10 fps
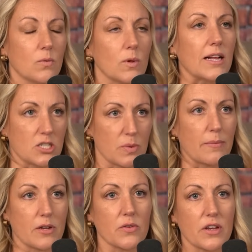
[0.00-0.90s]
I should
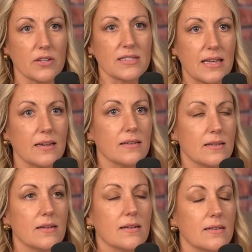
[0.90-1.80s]
probably go there Optimal. instead.
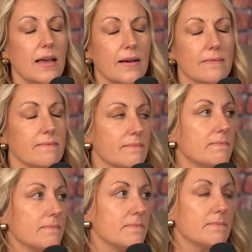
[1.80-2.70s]
Yeah. Mm-hmm.